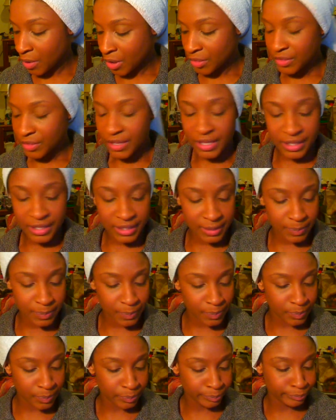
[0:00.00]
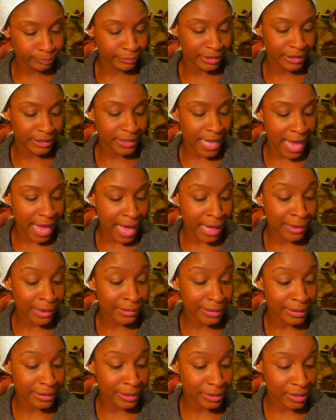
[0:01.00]
This style
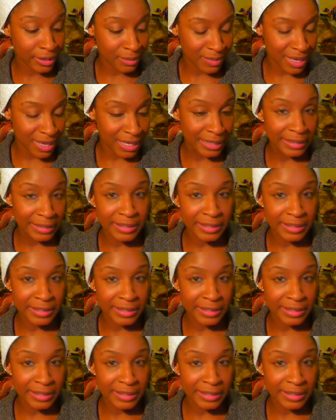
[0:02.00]
is going to be a